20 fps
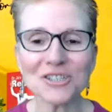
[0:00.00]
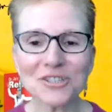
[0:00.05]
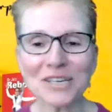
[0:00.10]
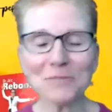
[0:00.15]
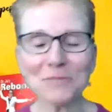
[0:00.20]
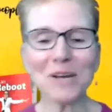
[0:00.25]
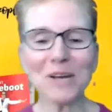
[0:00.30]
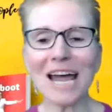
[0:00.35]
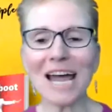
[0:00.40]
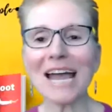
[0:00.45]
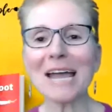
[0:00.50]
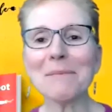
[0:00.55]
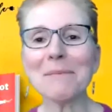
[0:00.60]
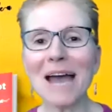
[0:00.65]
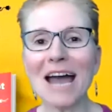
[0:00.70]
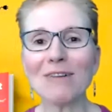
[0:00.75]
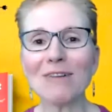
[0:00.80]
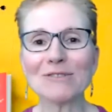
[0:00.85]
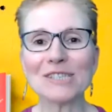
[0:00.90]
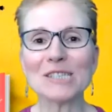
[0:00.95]
when I'm
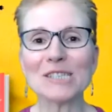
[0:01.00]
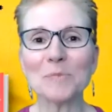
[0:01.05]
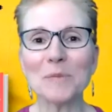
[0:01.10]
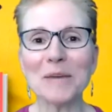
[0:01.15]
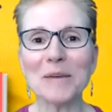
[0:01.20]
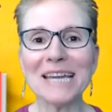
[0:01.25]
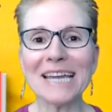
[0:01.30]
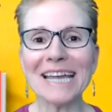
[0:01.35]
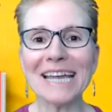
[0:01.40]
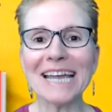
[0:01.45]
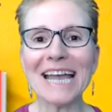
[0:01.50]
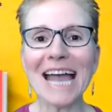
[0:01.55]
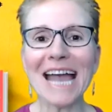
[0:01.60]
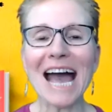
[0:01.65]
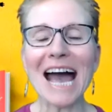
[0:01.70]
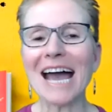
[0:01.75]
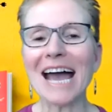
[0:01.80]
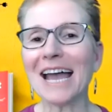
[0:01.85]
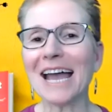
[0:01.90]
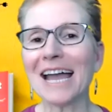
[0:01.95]
out speaking,
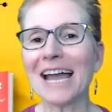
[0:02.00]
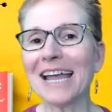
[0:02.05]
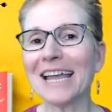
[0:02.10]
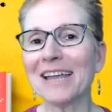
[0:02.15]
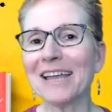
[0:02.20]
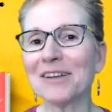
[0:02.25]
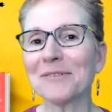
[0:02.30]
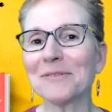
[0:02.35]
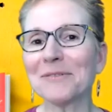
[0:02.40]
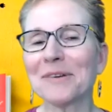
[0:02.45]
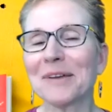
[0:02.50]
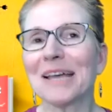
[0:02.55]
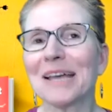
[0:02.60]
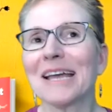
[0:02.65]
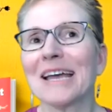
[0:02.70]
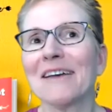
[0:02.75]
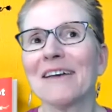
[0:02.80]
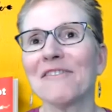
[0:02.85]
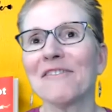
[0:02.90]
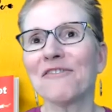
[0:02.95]
I
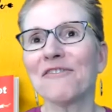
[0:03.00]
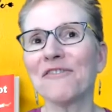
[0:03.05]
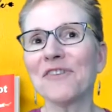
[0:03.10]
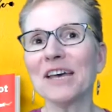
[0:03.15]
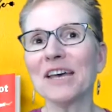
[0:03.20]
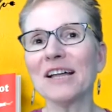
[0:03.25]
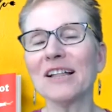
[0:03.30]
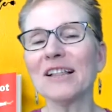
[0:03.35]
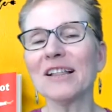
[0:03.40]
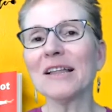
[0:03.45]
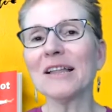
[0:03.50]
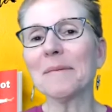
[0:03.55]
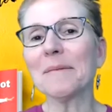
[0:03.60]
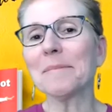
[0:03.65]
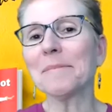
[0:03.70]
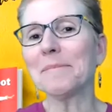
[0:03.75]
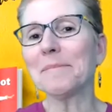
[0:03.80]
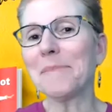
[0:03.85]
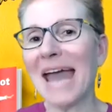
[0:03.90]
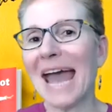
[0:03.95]
fill
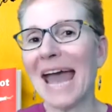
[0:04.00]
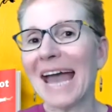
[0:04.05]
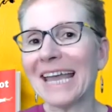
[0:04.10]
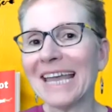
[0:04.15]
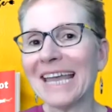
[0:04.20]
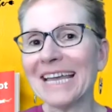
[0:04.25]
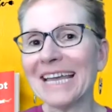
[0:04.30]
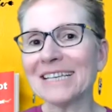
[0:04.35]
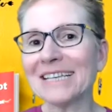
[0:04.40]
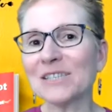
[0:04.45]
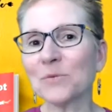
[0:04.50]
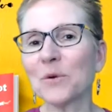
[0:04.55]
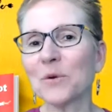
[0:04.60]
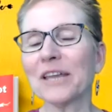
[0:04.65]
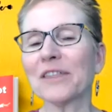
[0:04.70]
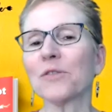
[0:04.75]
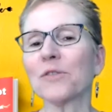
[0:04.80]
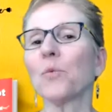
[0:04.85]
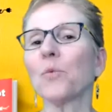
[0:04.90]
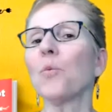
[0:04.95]
baggies
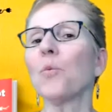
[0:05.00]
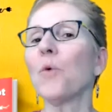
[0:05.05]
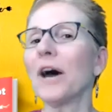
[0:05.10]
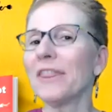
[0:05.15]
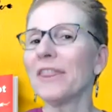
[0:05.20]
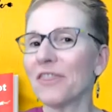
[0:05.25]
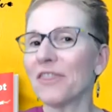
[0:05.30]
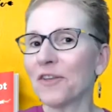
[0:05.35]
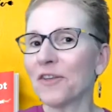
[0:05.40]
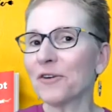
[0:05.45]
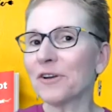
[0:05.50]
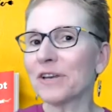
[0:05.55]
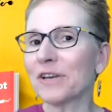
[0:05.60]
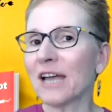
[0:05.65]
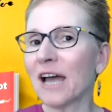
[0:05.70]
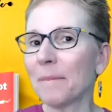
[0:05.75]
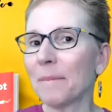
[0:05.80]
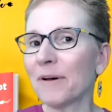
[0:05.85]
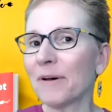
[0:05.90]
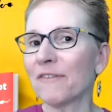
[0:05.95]
with 1/3
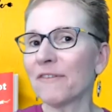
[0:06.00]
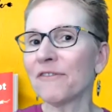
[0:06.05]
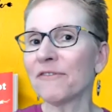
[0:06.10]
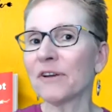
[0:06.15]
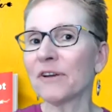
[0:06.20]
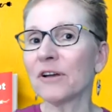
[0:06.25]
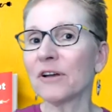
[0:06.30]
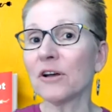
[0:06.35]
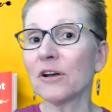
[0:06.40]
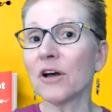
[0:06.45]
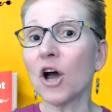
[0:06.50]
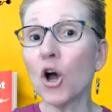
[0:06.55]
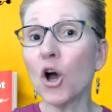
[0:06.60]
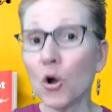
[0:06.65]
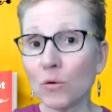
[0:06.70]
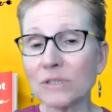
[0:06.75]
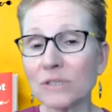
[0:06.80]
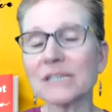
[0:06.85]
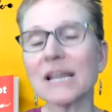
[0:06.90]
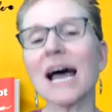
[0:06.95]
cup of
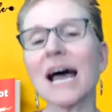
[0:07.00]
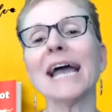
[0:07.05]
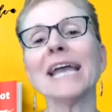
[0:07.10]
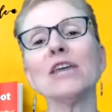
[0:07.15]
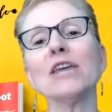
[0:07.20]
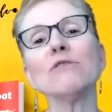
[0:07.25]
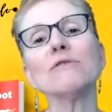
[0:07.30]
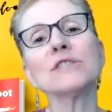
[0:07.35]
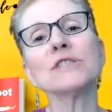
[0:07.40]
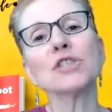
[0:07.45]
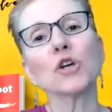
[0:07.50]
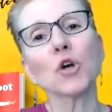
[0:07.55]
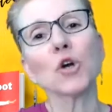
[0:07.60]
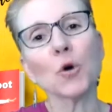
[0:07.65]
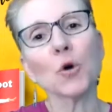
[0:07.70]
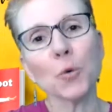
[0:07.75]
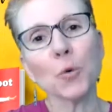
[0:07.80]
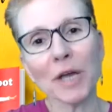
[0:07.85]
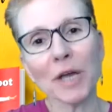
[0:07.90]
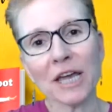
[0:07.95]
oats. I use the
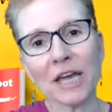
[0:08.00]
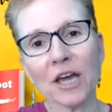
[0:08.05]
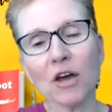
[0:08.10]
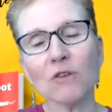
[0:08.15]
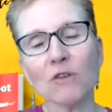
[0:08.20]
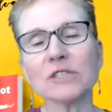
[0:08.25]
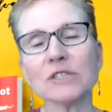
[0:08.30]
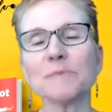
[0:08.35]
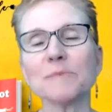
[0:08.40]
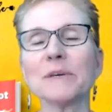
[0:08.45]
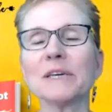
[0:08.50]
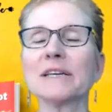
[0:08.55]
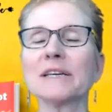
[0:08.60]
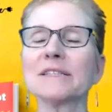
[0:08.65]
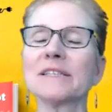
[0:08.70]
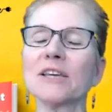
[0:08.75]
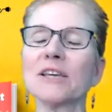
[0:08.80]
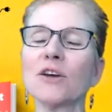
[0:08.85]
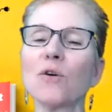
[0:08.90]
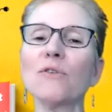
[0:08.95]
quick oats because
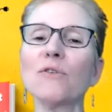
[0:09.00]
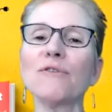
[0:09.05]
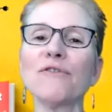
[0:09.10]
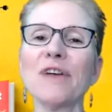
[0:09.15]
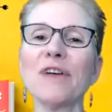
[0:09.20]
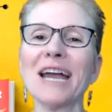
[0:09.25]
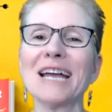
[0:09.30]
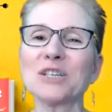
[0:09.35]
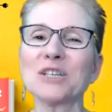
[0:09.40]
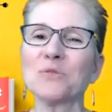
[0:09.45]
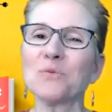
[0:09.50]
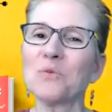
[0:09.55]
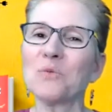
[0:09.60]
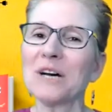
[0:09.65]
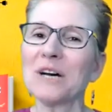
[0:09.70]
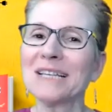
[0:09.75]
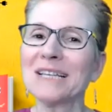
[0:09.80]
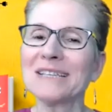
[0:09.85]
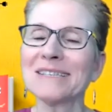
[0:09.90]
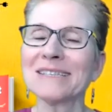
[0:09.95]
the old-fashioned
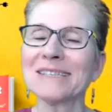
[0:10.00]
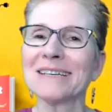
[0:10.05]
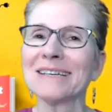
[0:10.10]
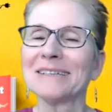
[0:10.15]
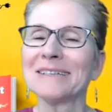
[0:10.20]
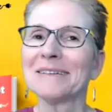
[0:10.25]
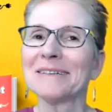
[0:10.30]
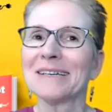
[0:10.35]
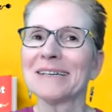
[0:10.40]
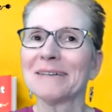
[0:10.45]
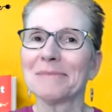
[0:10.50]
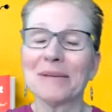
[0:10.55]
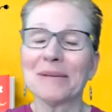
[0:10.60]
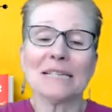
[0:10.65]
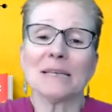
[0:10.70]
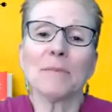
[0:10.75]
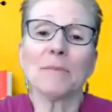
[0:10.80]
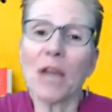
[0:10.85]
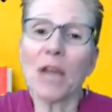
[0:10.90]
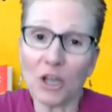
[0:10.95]
ones,
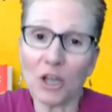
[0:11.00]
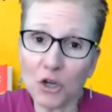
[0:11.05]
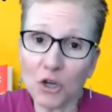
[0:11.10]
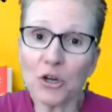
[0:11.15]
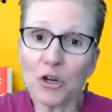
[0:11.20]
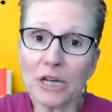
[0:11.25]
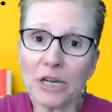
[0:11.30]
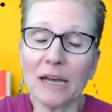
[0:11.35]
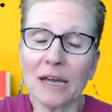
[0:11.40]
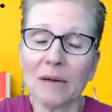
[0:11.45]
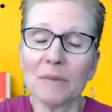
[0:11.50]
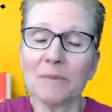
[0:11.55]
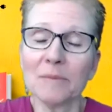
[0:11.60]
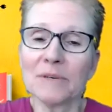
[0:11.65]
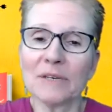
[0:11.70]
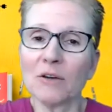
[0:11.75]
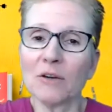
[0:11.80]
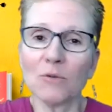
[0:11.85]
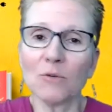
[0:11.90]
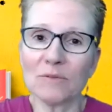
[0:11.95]
because I'm not cooking them,
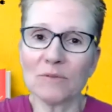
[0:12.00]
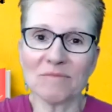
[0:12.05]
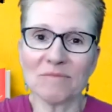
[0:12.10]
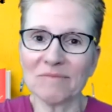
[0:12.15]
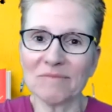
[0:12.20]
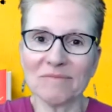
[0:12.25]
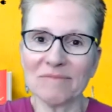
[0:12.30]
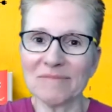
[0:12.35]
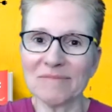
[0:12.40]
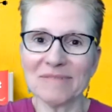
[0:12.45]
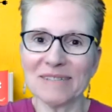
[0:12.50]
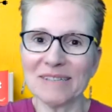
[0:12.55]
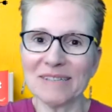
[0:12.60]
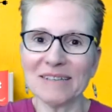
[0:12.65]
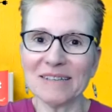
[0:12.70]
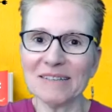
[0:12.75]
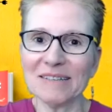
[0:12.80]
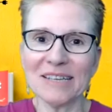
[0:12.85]
don't, you